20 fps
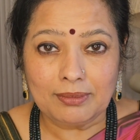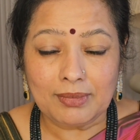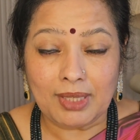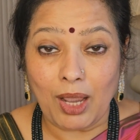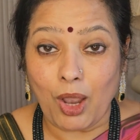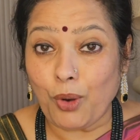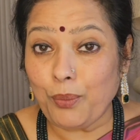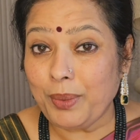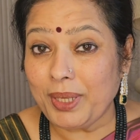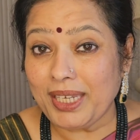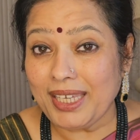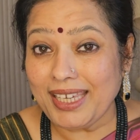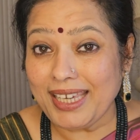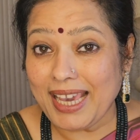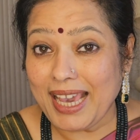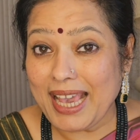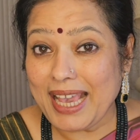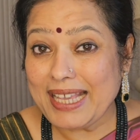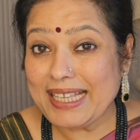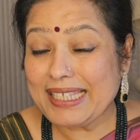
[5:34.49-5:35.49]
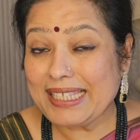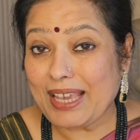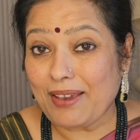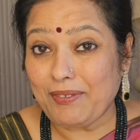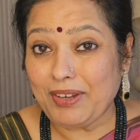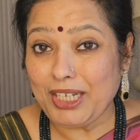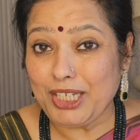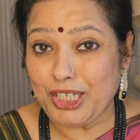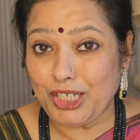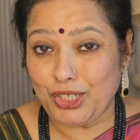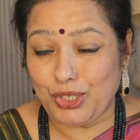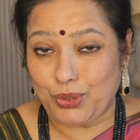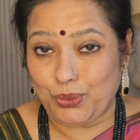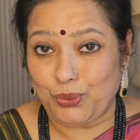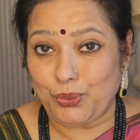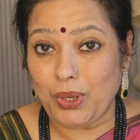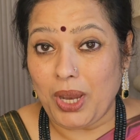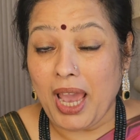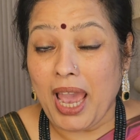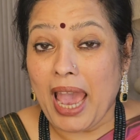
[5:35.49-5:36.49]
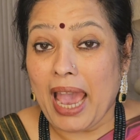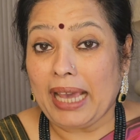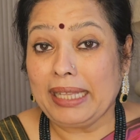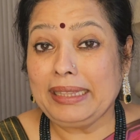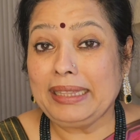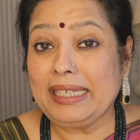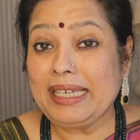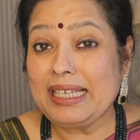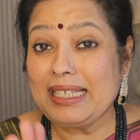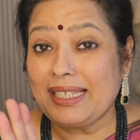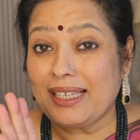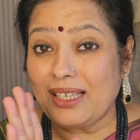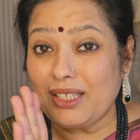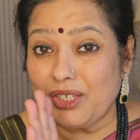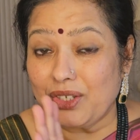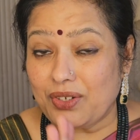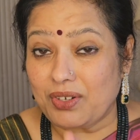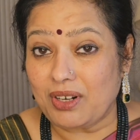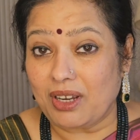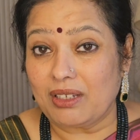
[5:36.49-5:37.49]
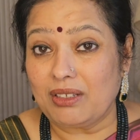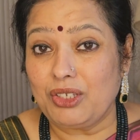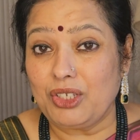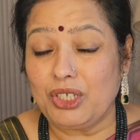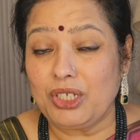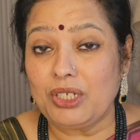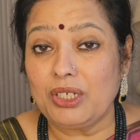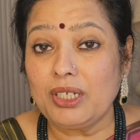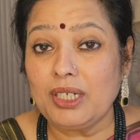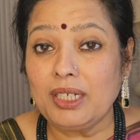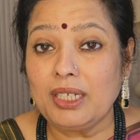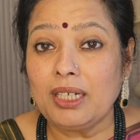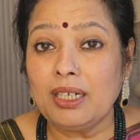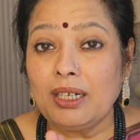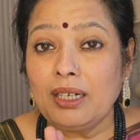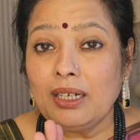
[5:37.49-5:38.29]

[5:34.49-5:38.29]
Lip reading: How many? 72. And these are structured